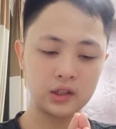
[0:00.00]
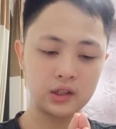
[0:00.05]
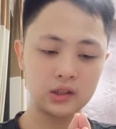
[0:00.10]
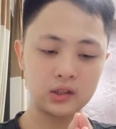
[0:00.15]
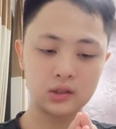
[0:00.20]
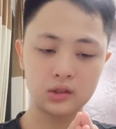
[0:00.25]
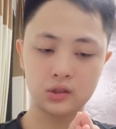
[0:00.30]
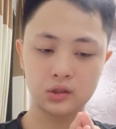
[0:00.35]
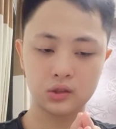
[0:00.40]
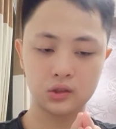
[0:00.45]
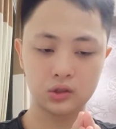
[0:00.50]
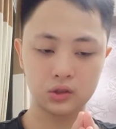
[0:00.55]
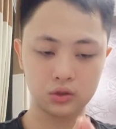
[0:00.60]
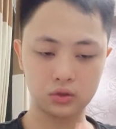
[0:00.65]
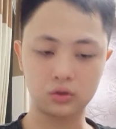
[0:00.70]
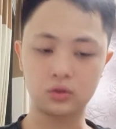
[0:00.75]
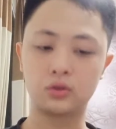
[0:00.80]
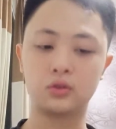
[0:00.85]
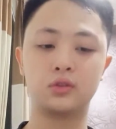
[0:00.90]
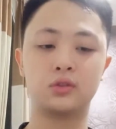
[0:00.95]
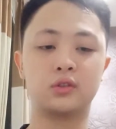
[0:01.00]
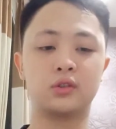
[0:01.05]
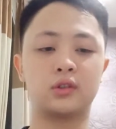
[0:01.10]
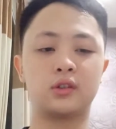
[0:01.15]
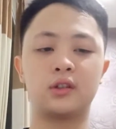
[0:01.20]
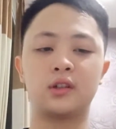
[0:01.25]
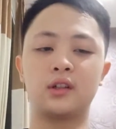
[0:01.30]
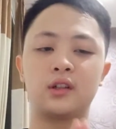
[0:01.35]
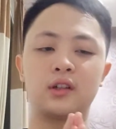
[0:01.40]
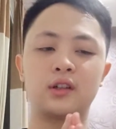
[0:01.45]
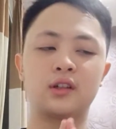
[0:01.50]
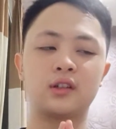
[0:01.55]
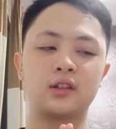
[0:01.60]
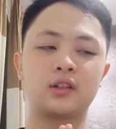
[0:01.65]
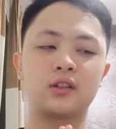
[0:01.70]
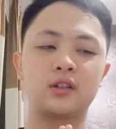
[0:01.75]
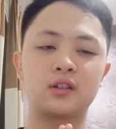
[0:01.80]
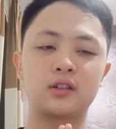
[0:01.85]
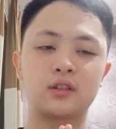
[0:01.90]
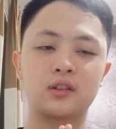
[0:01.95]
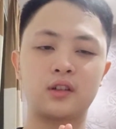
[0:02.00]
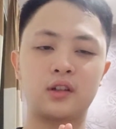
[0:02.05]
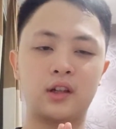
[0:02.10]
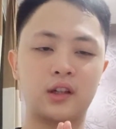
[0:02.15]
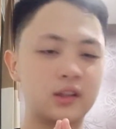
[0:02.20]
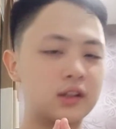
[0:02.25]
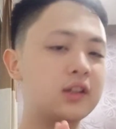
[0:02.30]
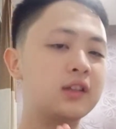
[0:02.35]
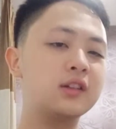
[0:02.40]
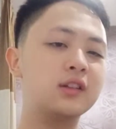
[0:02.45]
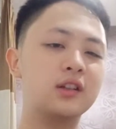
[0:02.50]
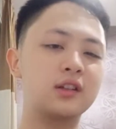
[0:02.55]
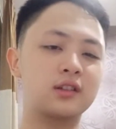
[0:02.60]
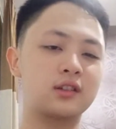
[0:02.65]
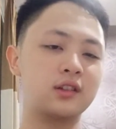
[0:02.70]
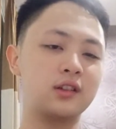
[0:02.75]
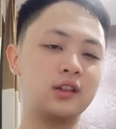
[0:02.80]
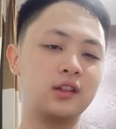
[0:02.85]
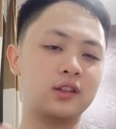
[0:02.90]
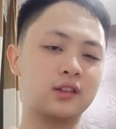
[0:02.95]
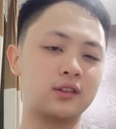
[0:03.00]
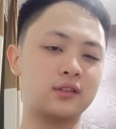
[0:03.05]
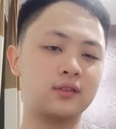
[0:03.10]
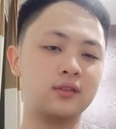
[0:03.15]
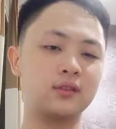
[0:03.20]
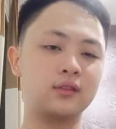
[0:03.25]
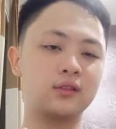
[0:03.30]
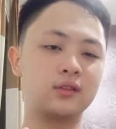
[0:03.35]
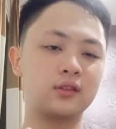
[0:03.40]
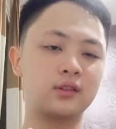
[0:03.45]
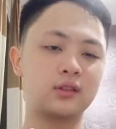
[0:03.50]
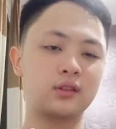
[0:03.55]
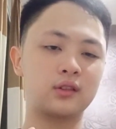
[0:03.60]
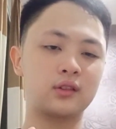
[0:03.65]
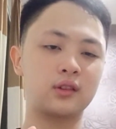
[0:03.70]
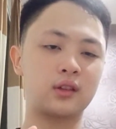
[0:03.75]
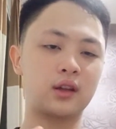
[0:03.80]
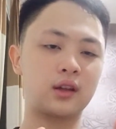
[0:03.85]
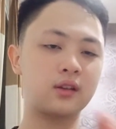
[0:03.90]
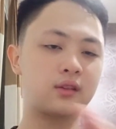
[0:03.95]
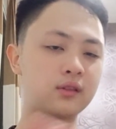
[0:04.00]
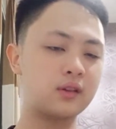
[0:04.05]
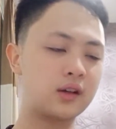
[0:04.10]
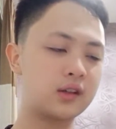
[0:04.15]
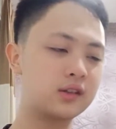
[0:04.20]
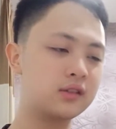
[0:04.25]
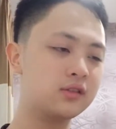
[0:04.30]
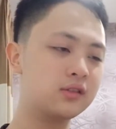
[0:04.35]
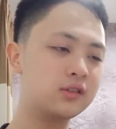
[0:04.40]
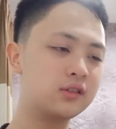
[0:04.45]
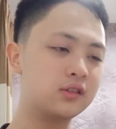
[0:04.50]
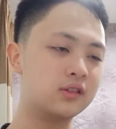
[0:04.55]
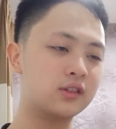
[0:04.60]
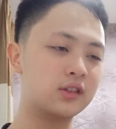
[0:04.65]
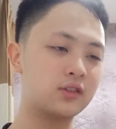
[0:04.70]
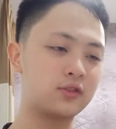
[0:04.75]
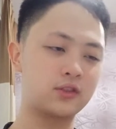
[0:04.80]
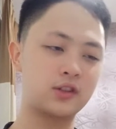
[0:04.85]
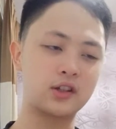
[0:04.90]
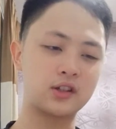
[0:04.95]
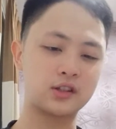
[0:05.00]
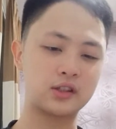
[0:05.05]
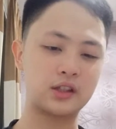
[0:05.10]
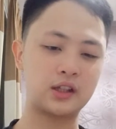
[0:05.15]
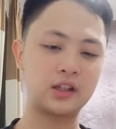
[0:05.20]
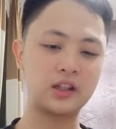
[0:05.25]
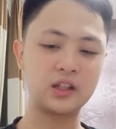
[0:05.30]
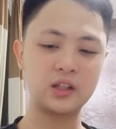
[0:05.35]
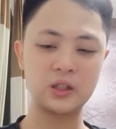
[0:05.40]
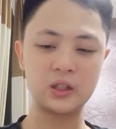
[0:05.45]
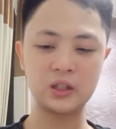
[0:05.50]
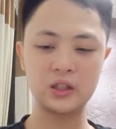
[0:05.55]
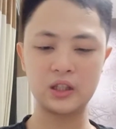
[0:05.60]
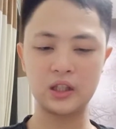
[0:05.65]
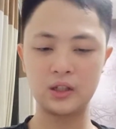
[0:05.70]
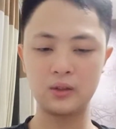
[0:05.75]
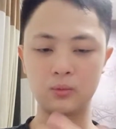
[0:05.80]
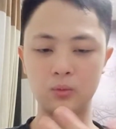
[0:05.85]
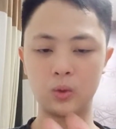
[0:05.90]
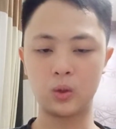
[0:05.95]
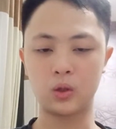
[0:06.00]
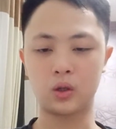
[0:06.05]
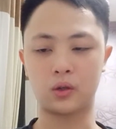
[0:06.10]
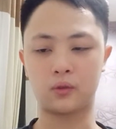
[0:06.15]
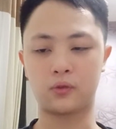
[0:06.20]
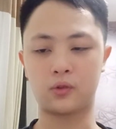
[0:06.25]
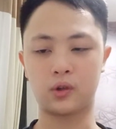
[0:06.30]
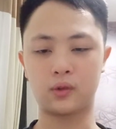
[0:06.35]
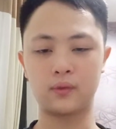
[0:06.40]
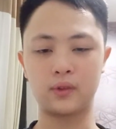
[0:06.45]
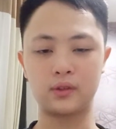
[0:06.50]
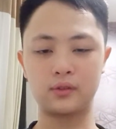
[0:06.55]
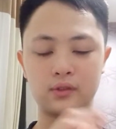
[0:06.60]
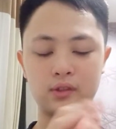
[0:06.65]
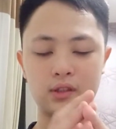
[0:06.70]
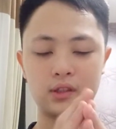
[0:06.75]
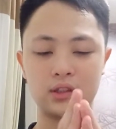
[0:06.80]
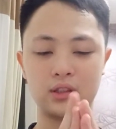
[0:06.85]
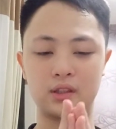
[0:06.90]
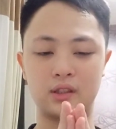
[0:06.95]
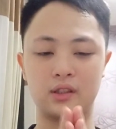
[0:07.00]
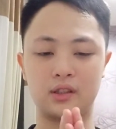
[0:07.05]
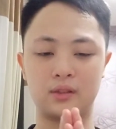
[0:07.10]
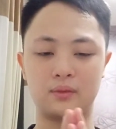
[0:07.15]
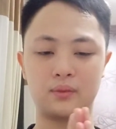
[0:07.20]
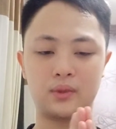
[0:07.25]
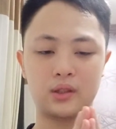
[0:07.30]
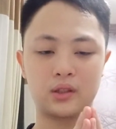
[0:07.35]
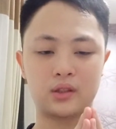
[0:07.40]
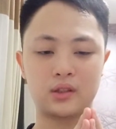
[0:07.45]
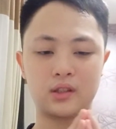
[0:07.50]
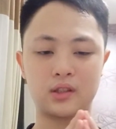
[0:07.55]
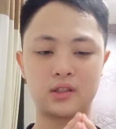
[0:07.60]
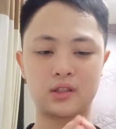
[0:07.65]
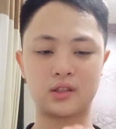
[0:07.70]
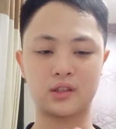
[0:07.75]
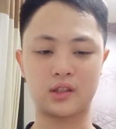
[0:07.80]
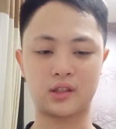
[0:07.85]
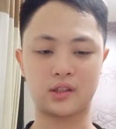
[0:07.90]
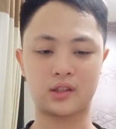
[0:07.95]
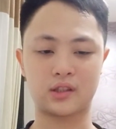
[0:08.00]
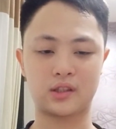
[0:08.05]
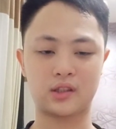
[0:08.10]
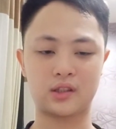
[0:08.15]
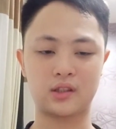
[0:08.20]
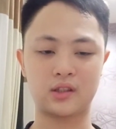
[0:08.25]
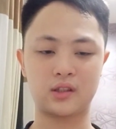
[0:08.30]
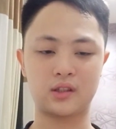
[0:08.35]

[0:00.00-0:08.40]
So I think that's it. And I don't know if there's anything more for me to say about this test.